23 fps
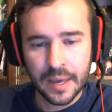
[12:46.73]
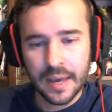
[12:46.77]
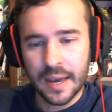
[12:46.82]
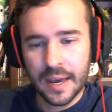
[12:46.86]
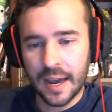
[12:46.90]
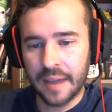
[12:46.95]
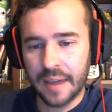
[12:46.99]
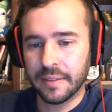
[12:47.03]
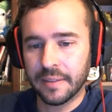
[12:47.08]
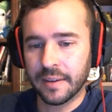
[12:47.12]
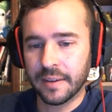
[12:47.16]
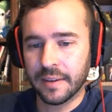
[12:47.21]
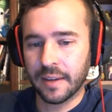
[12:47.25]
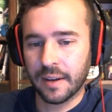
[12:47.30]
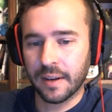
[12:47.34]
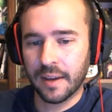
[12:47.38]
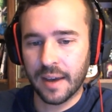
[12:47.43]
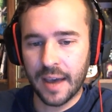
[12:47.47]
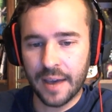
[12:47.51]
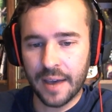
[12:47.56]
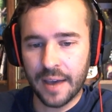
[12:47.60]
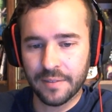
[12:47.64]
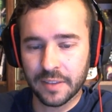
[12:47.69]
and then
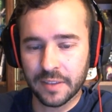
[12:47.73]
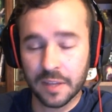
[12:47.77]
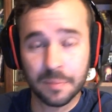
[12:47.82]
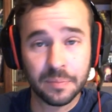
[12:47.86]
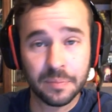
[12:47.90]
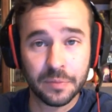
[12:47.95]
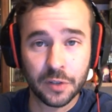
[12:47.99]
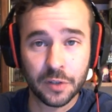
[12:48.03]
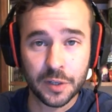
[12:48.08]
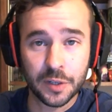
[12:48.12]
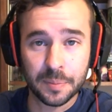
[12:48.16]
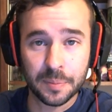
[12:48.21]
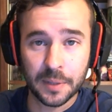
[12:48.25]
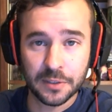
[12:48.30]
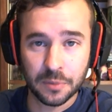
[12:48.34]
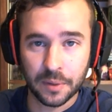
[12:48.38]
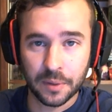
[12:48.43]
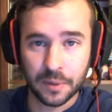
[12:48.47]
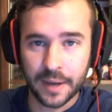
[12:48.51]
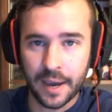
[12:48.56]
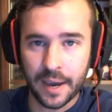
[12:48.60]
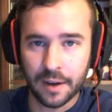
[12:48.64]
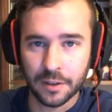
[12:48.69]
having the 3/+1
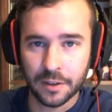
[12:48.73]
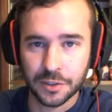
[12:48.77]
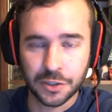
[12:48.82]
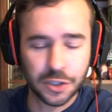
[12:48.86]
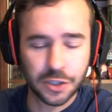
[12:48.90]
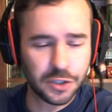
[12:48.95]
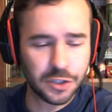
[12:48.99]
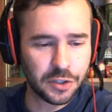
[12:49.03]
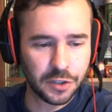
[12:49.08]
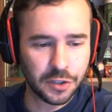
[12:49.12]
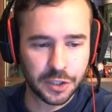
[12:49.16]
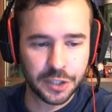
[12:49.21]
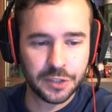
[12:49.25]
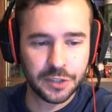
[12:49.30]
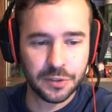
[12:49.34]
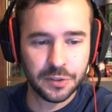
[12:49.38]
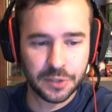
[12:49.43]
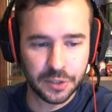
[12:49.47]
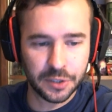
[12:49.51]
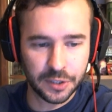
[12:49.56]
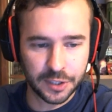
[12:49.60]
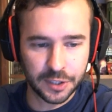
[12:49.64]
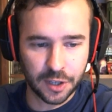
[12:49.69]
counters, just a good
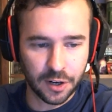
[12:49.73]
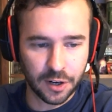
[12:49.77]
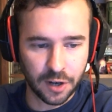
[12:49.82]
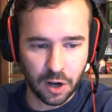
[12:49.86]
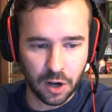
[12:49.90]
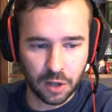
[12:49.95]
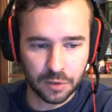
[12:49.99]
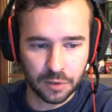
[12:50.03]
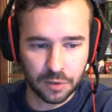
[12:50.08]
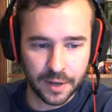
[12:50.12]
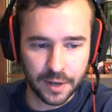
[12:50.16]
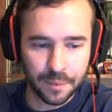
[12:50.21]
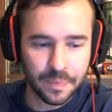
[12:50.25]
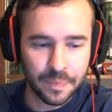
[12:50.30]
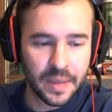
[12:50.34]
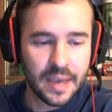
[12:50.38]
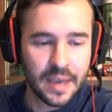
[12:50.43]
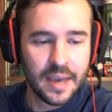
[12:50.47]
utility card all around.